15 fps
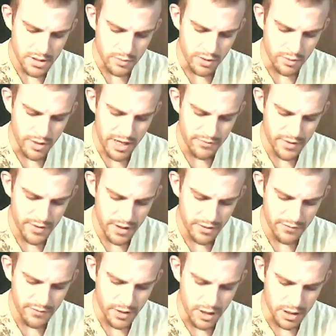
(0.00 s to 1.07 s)
When grandfather
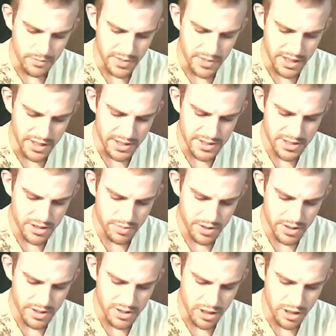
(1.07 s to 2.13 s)
flogged me, he still
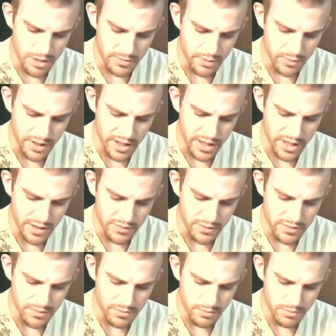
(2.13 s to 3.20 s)
put his arm in the way of the